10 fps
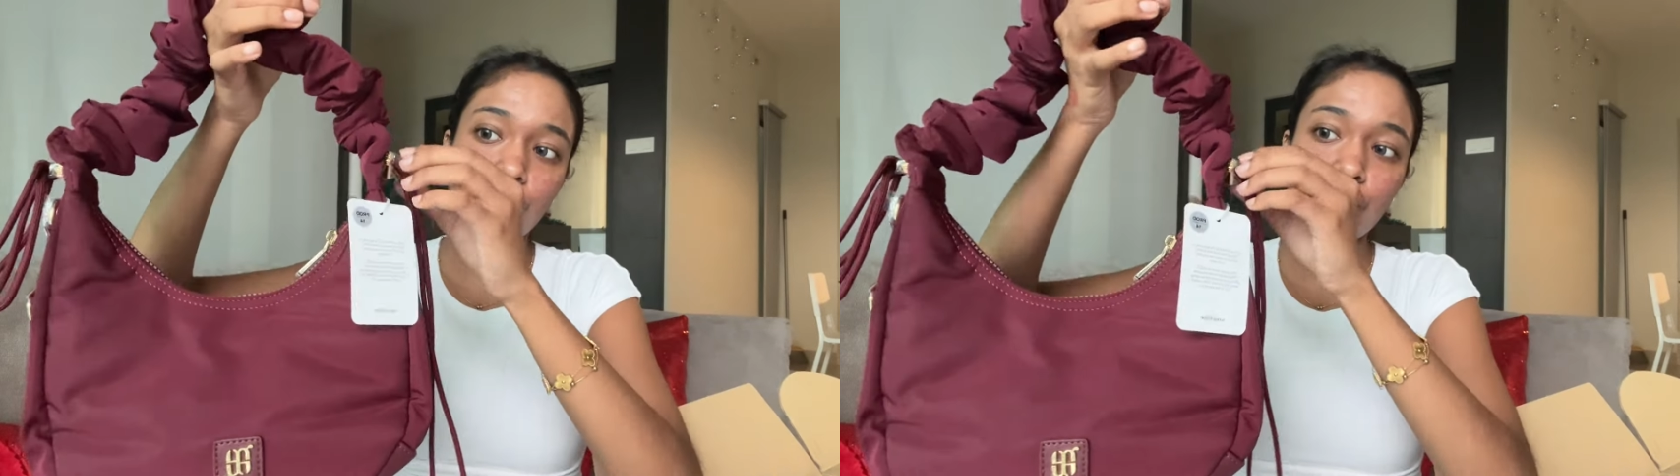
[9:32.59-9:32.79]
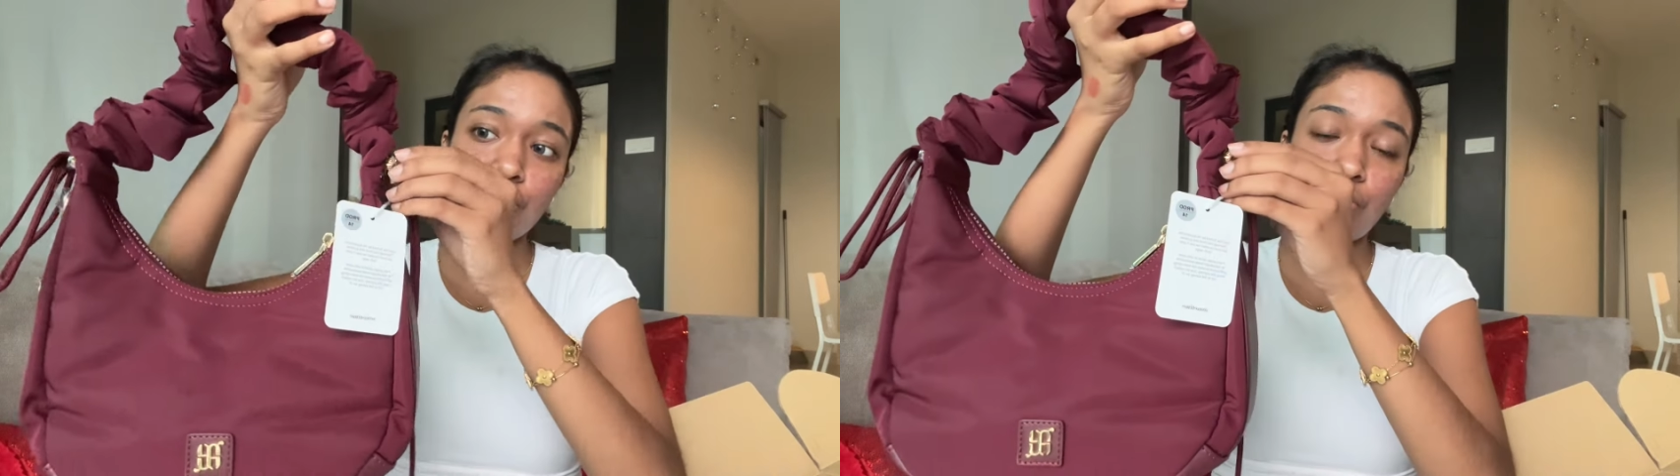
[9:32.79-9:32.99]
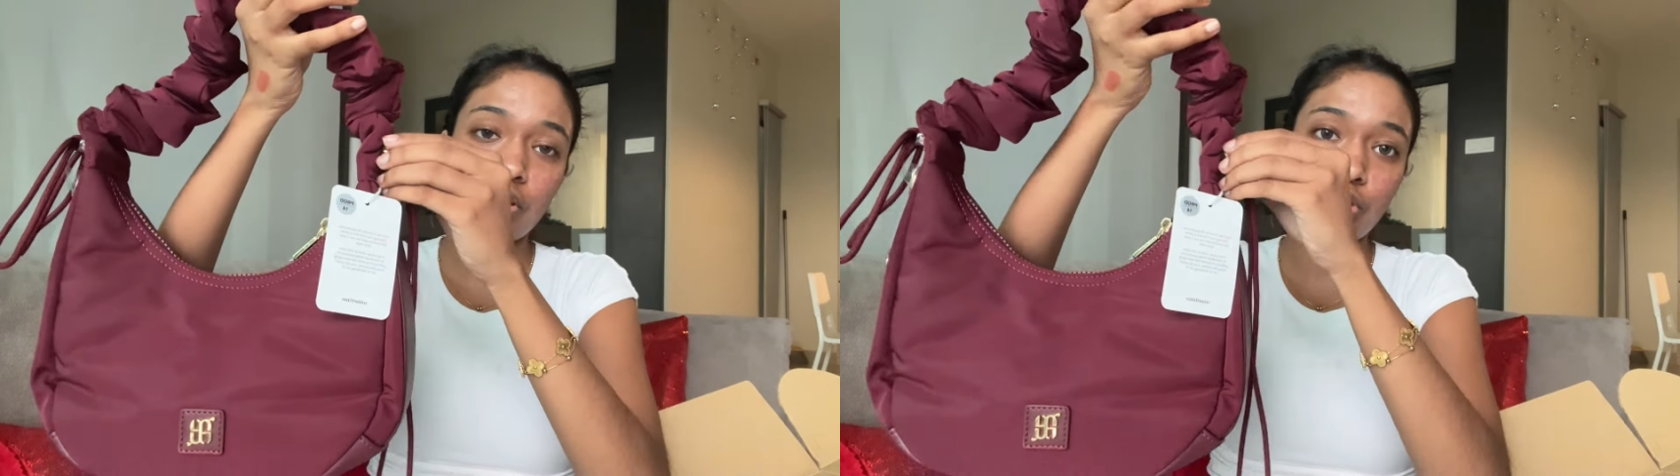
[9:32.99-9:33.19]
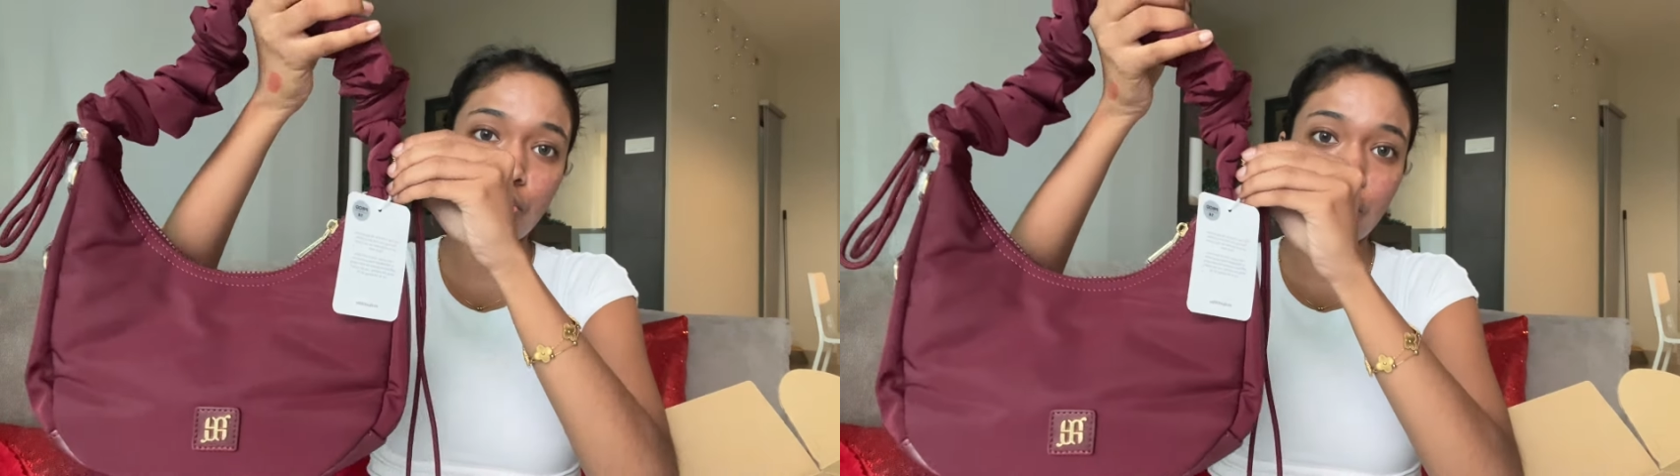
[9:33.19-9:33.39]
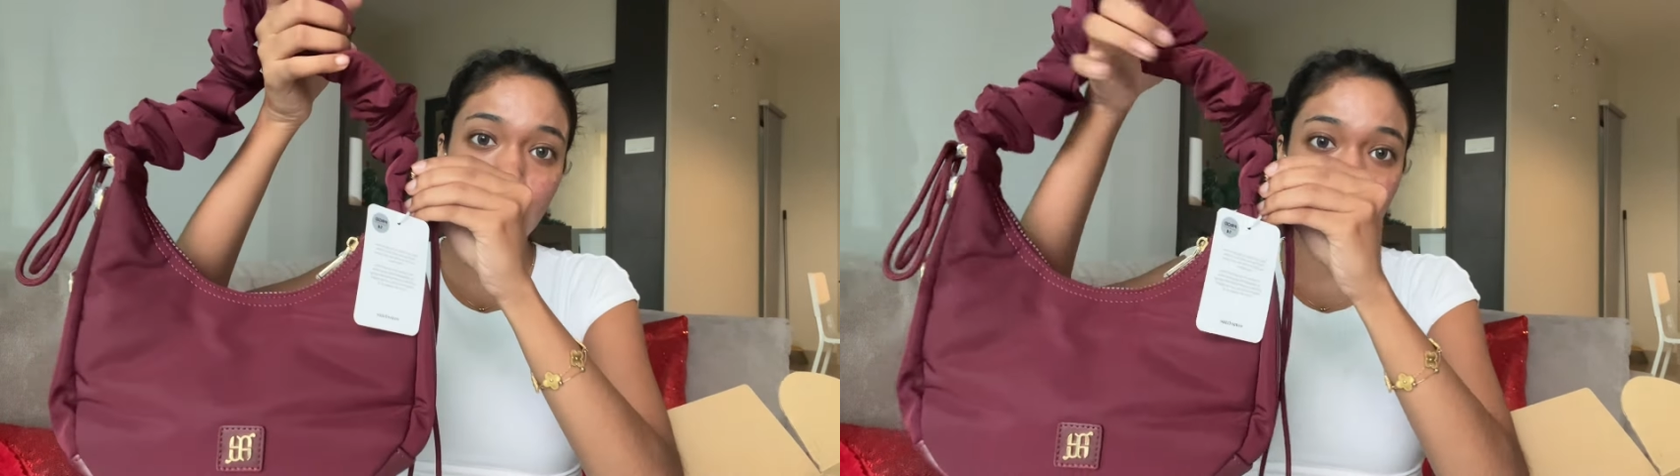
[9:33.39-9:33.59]
you whether you
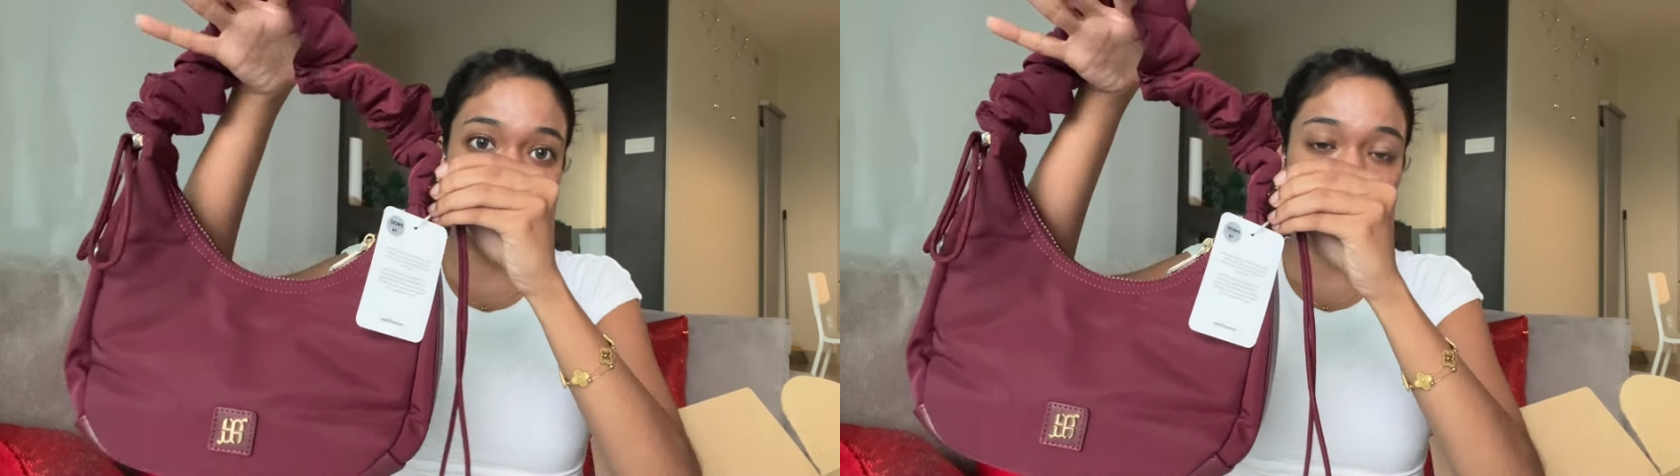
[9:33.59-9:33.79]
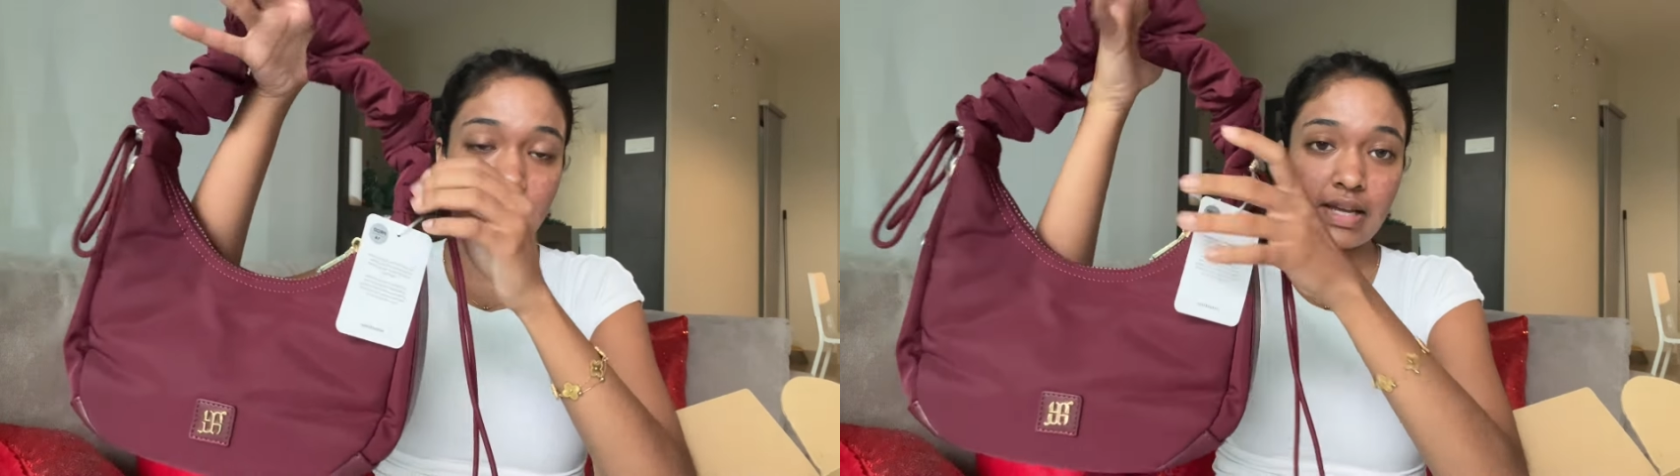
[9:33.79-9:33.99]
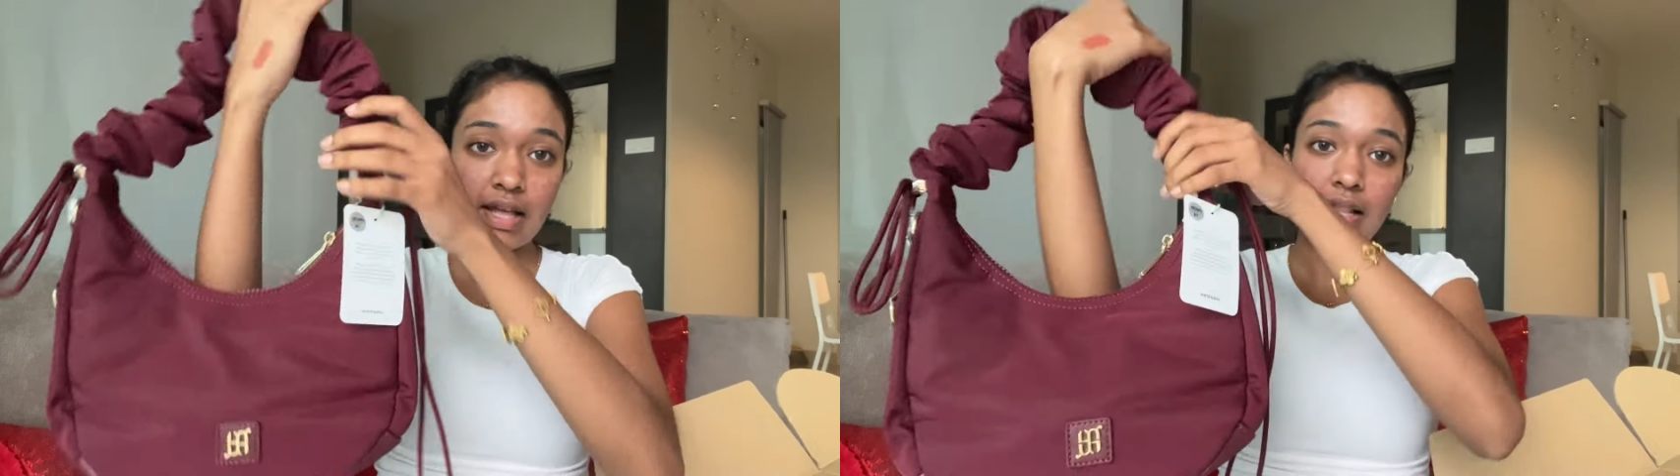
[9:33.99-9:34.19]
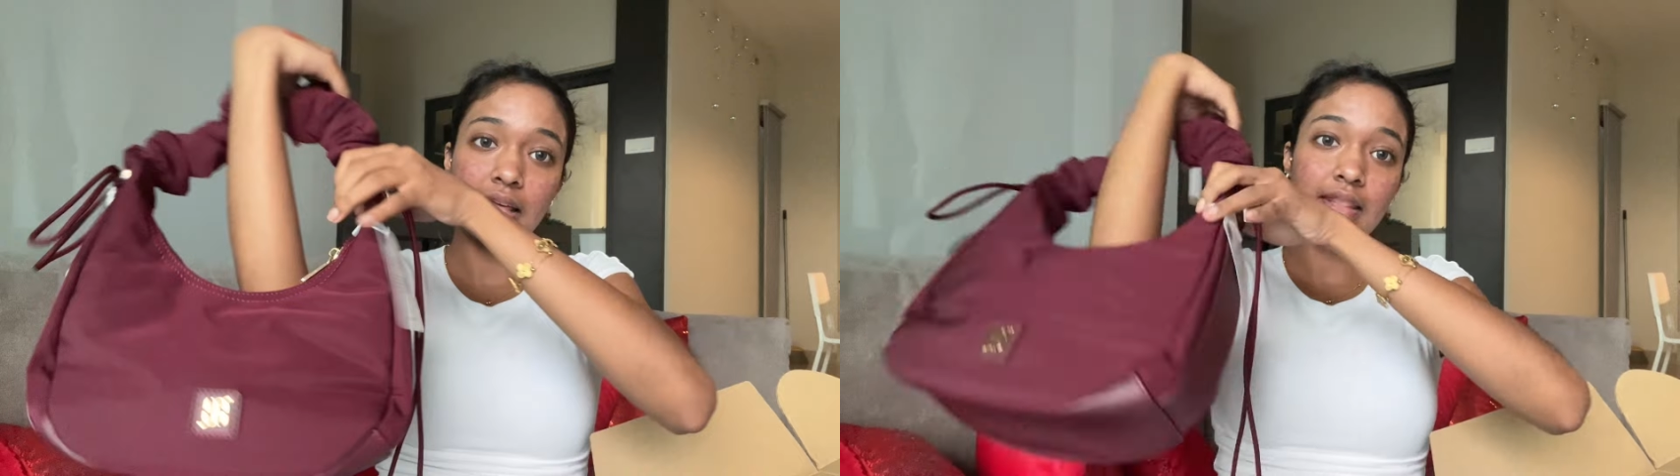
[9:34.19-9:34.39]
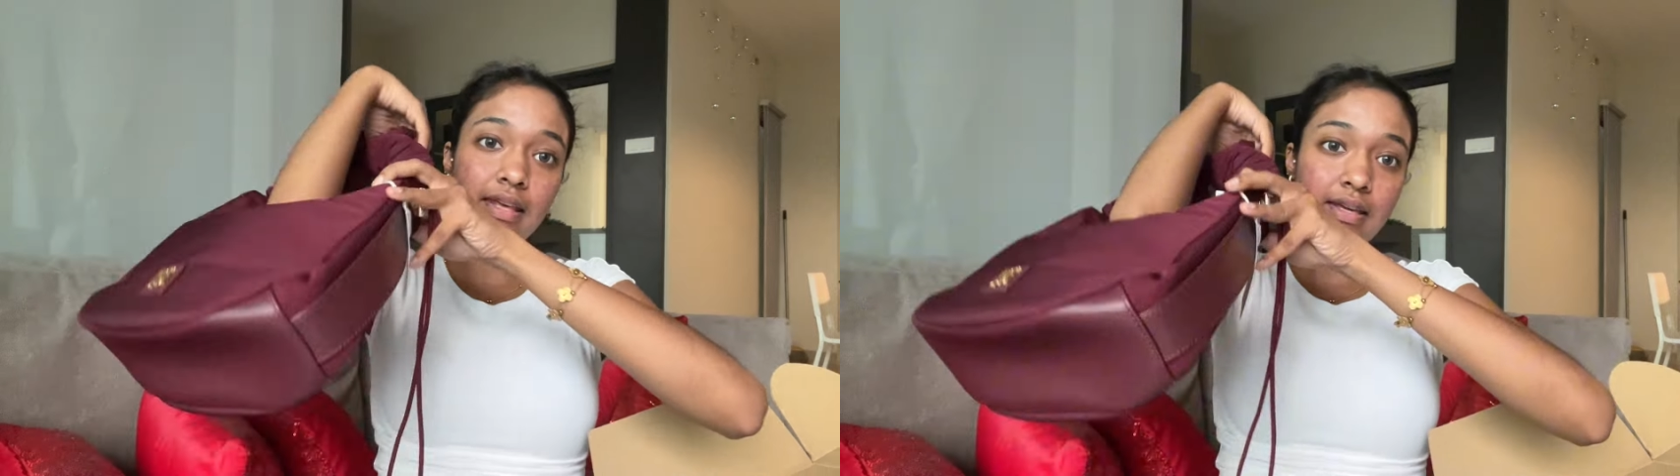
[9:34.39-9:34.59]
want to use it
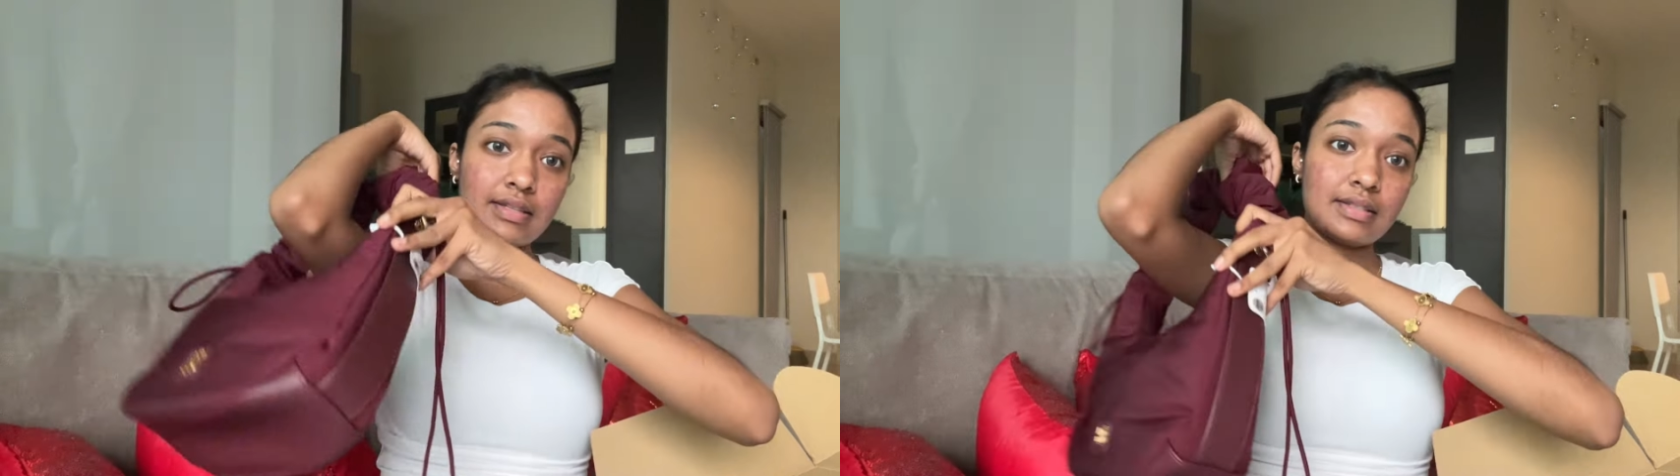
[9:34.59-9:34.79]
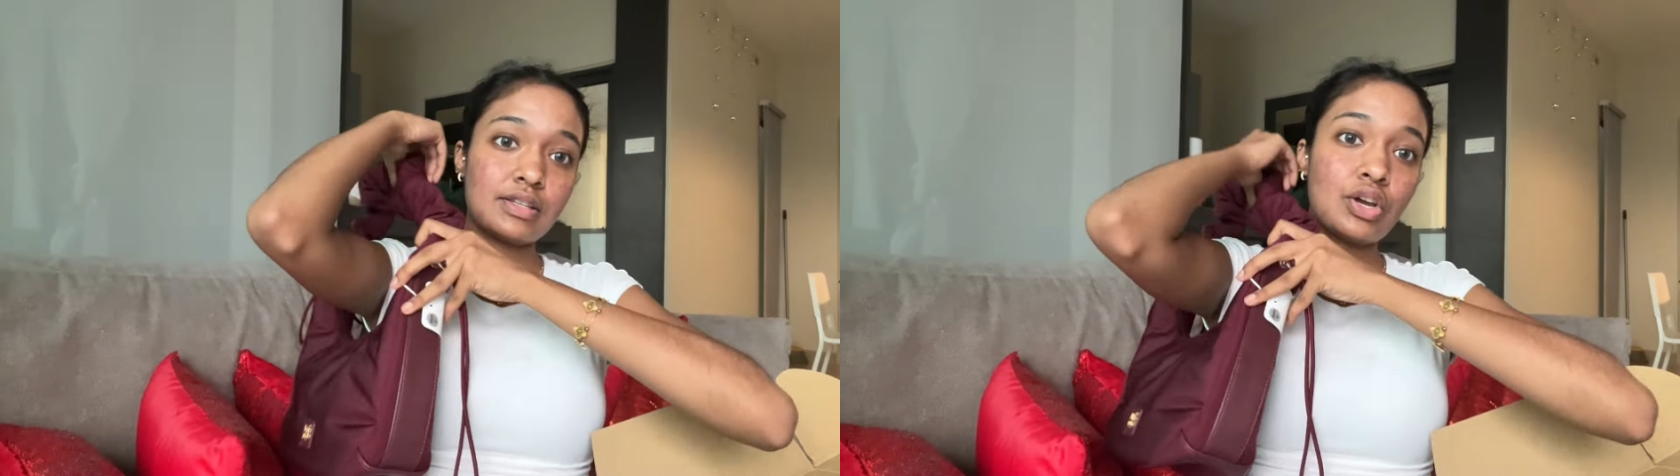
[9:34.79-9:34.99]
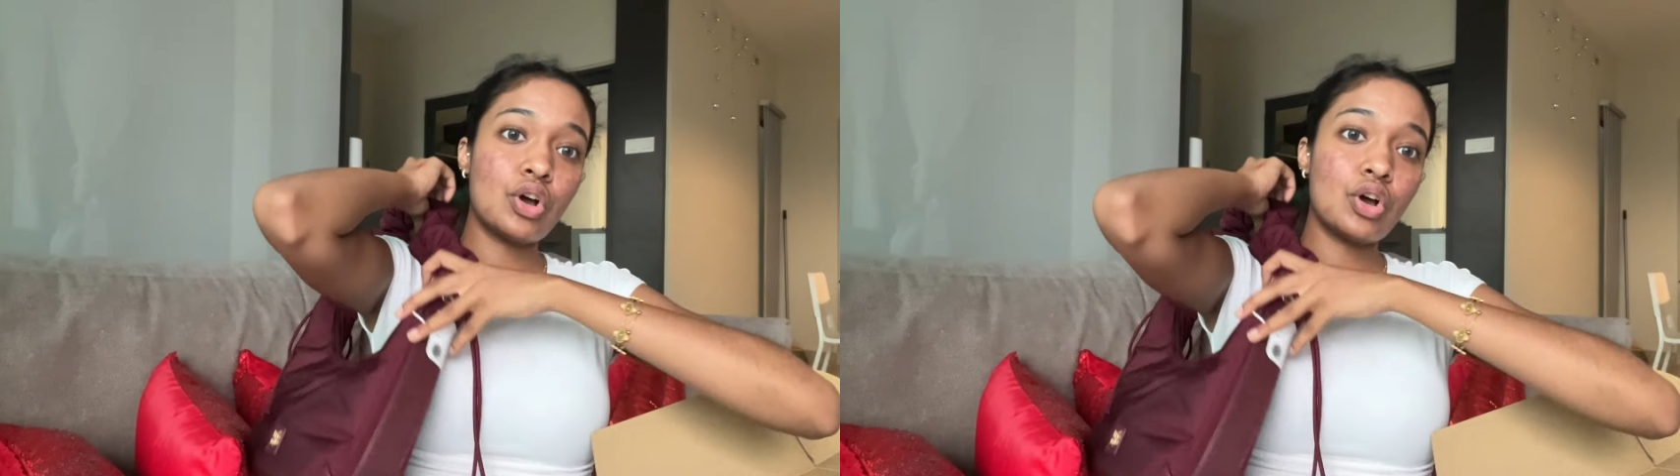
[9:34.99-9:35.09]
like this,